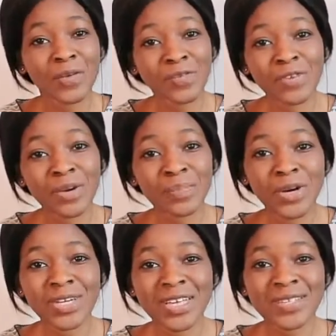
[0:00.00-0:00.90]
We've got a
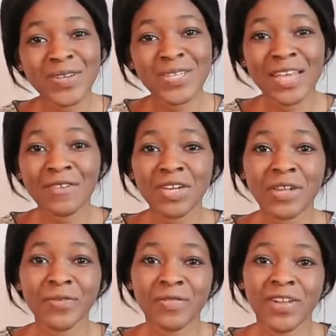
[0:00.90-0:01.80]
podcast called Diving
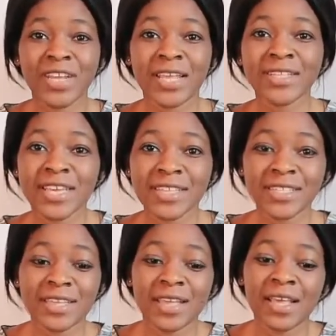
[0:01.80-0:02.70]
In with Fanny and
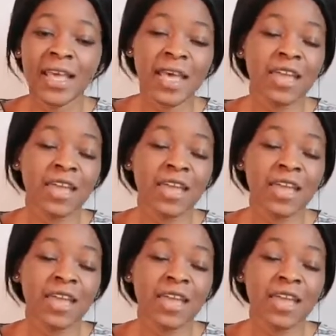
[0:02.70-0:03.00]
Jessy,